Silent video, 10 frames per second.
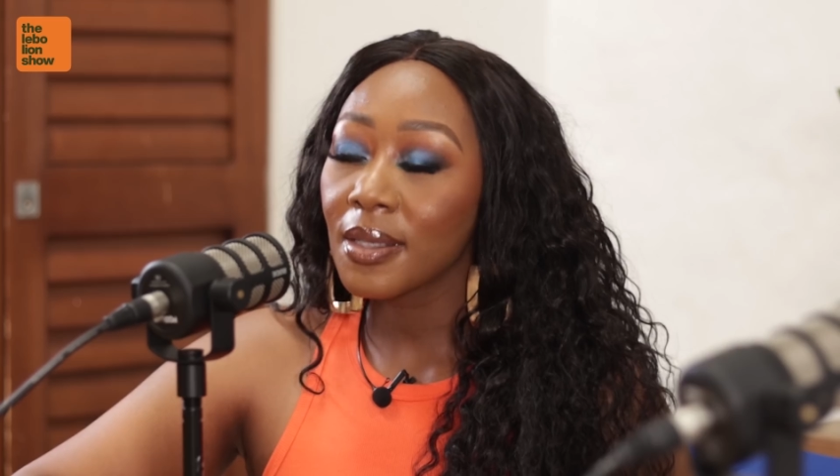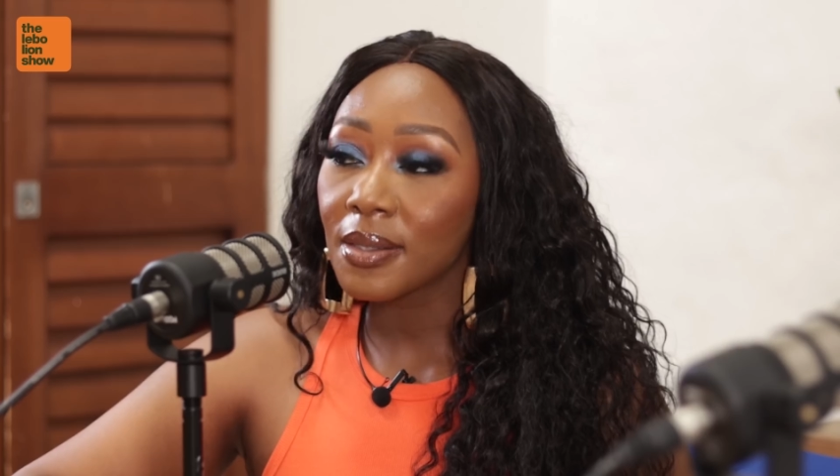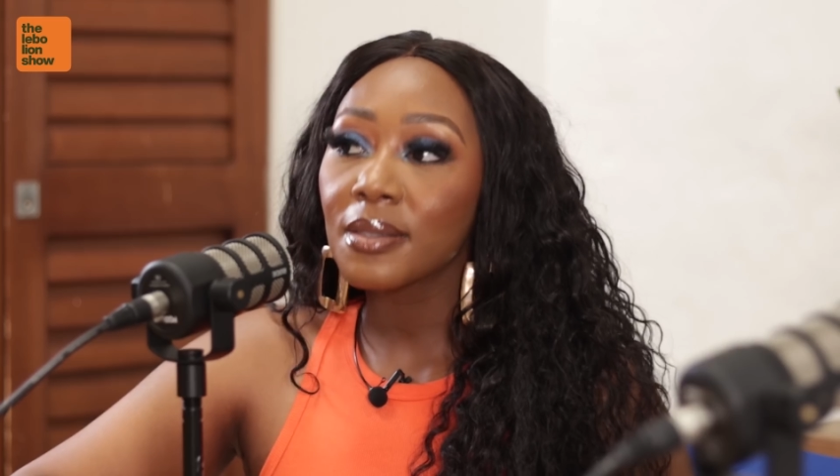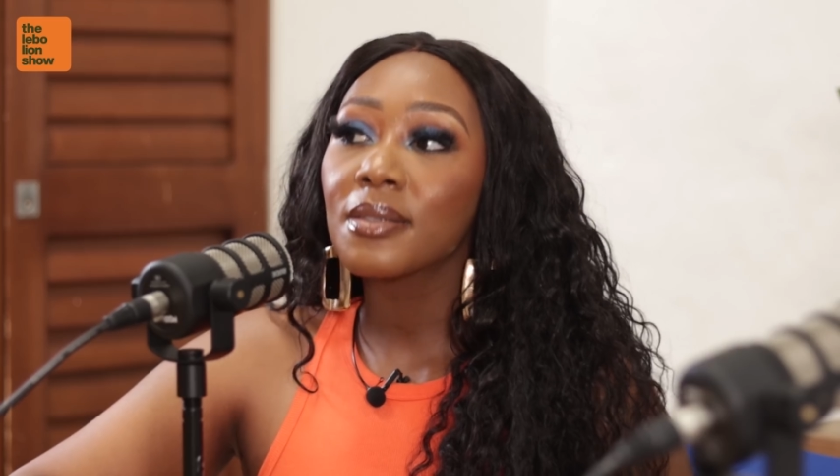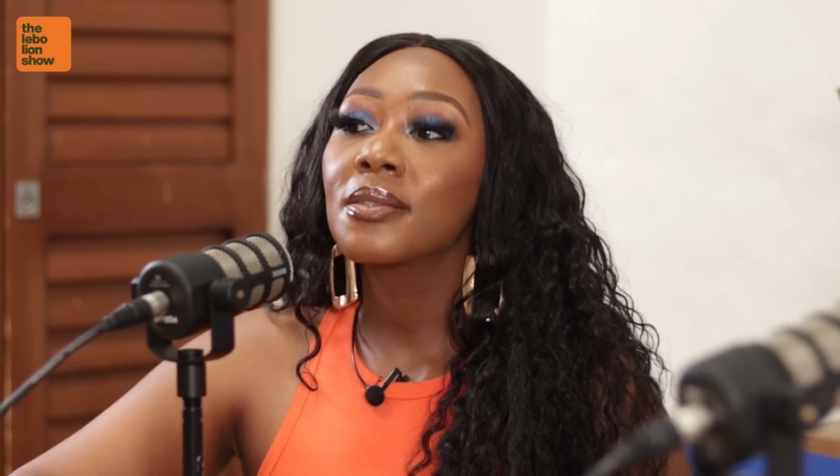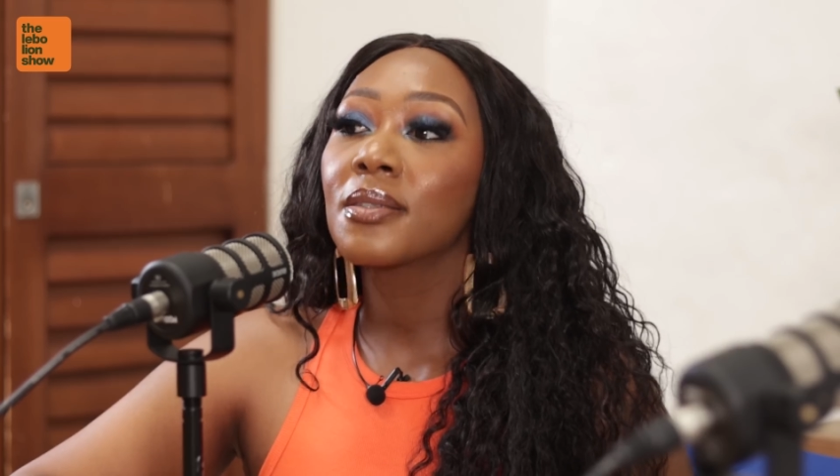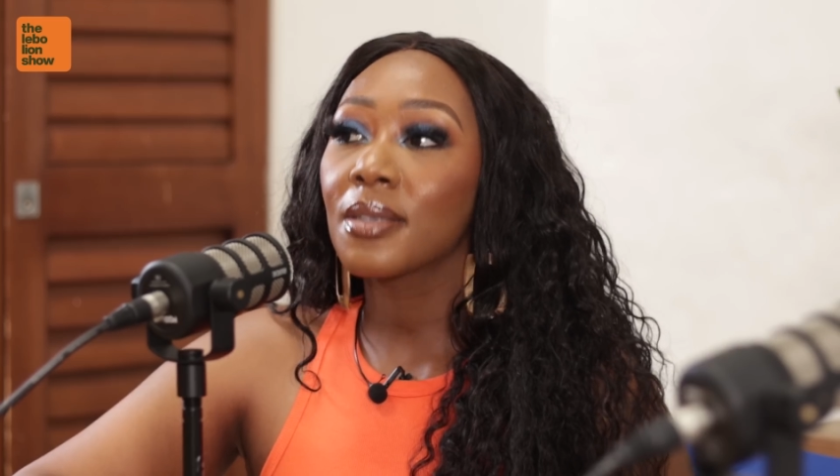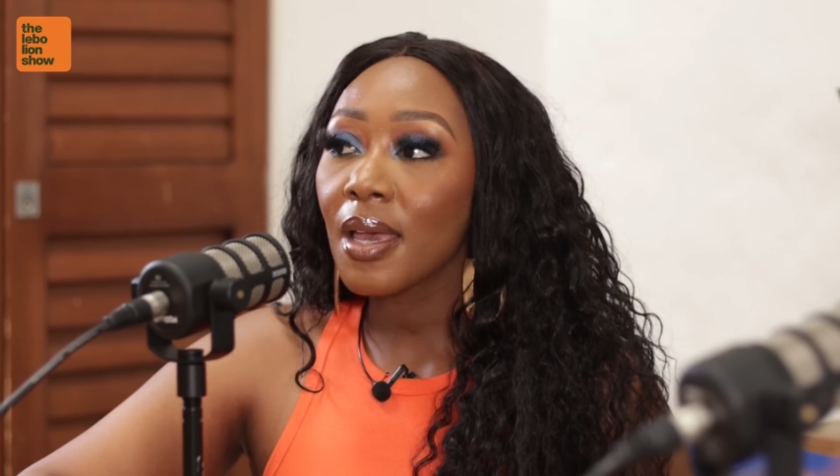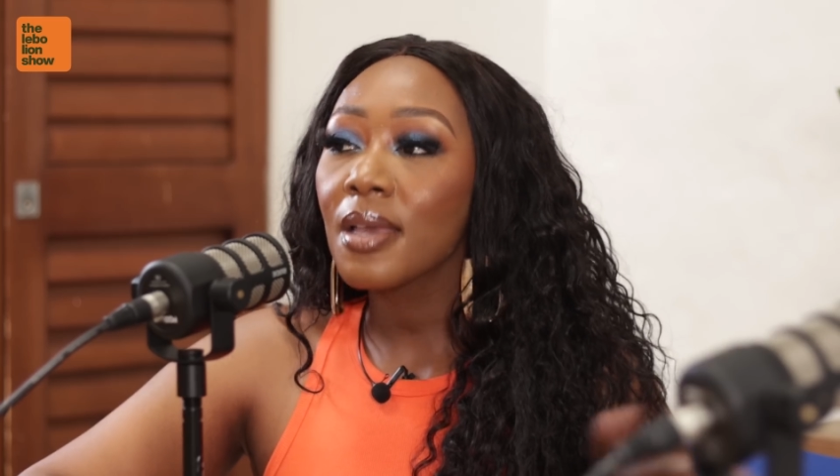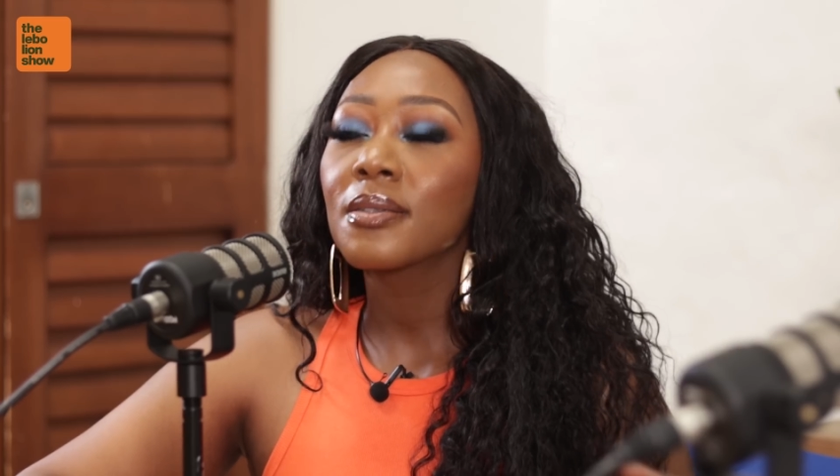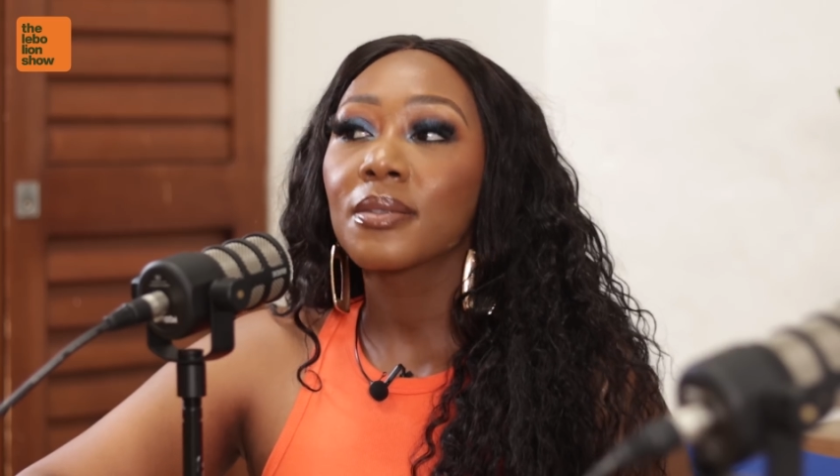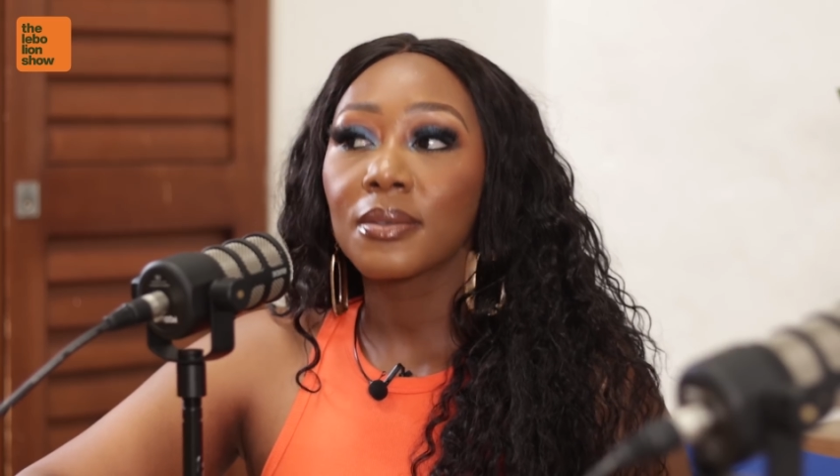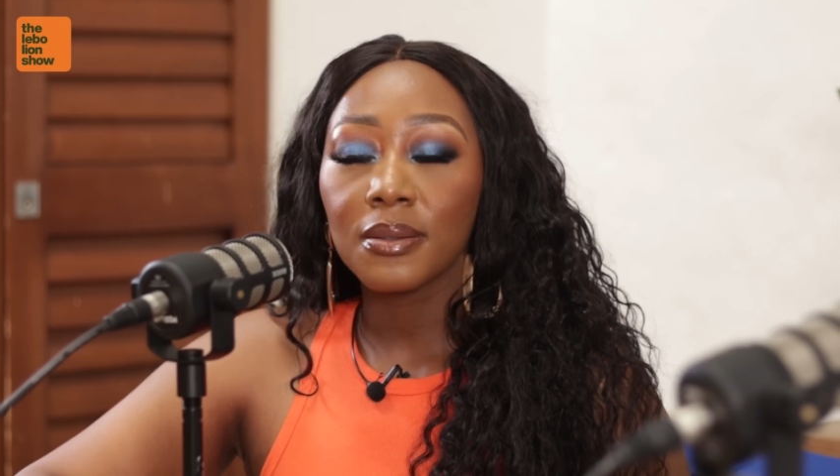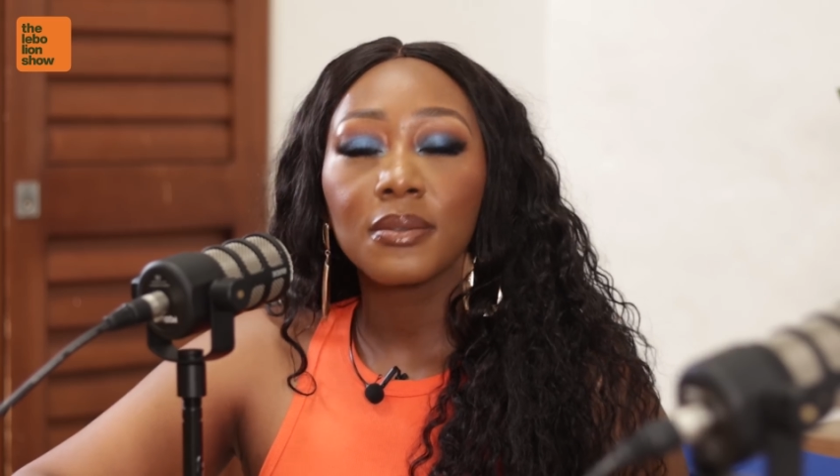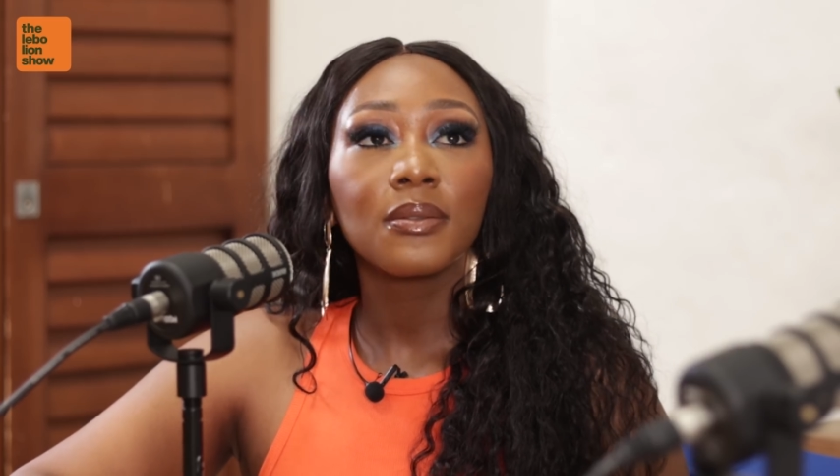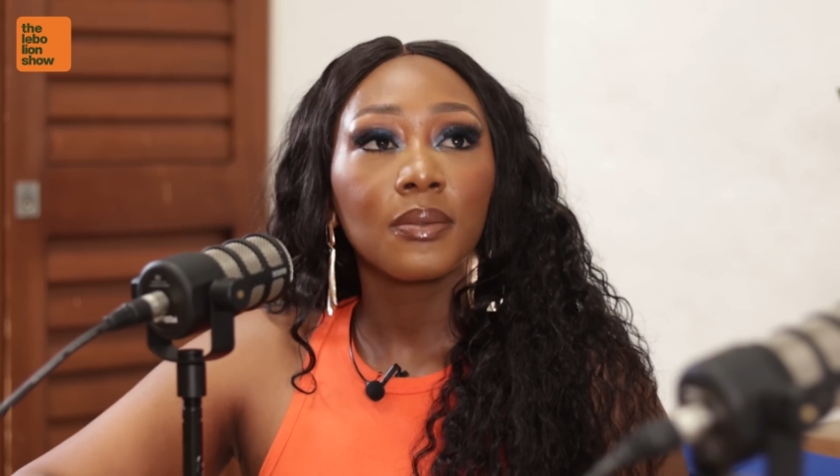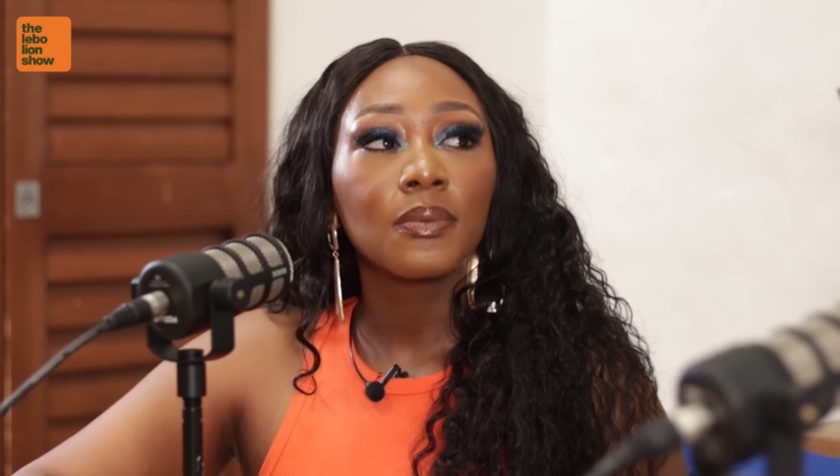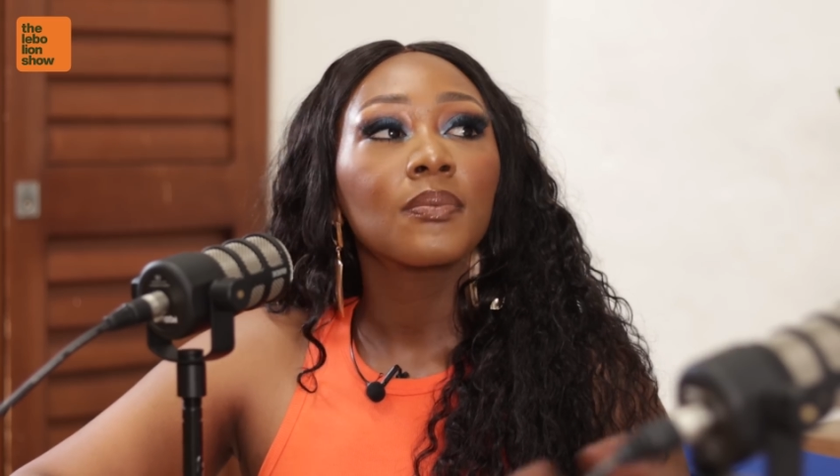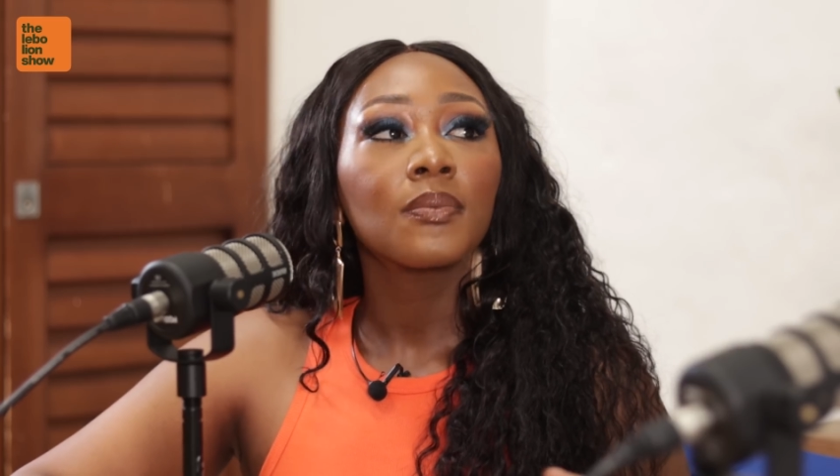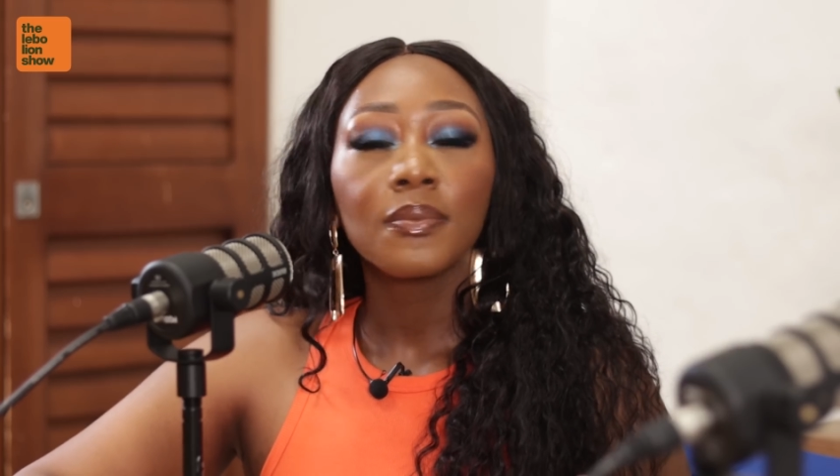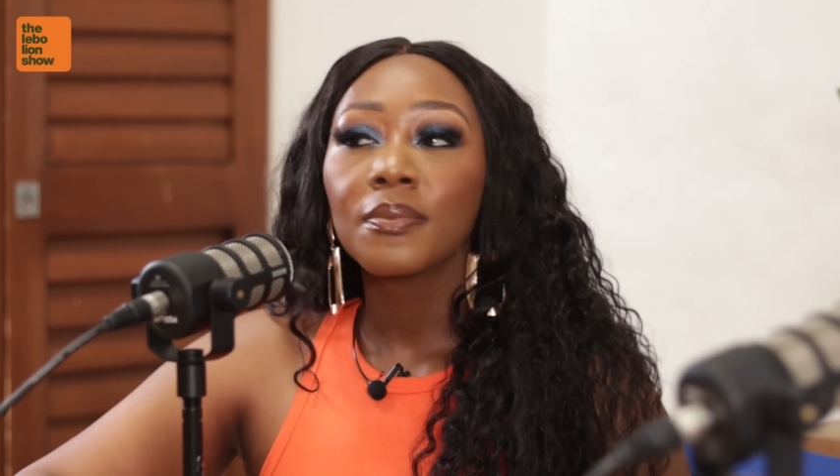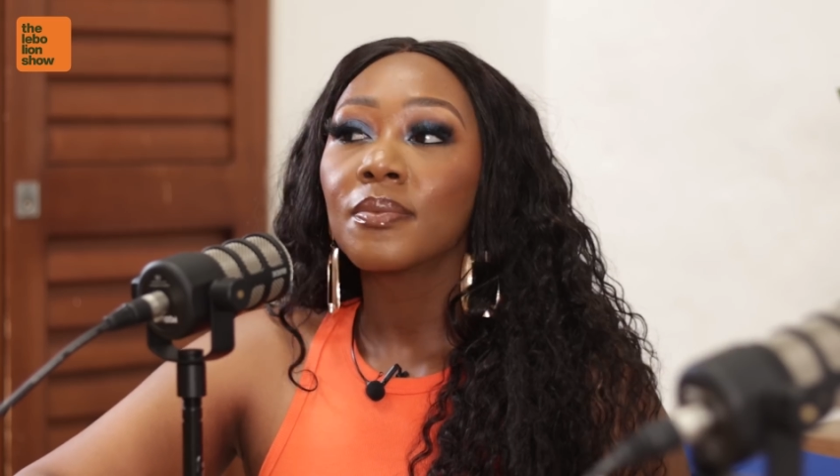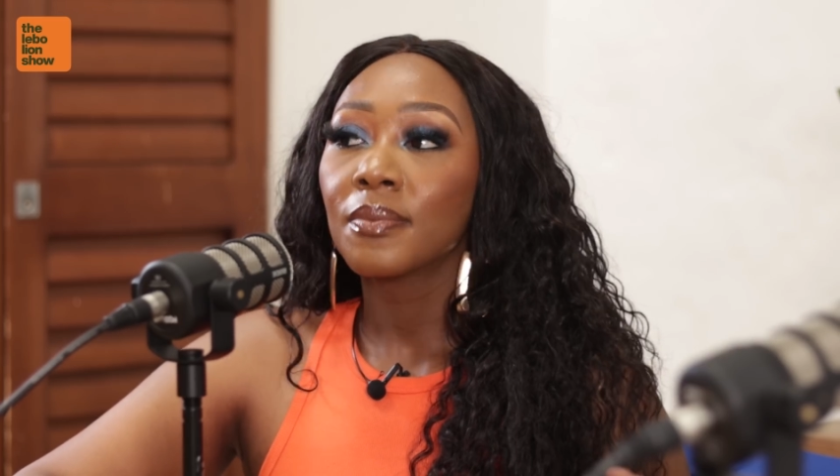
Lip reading: end of the day, after you walk away,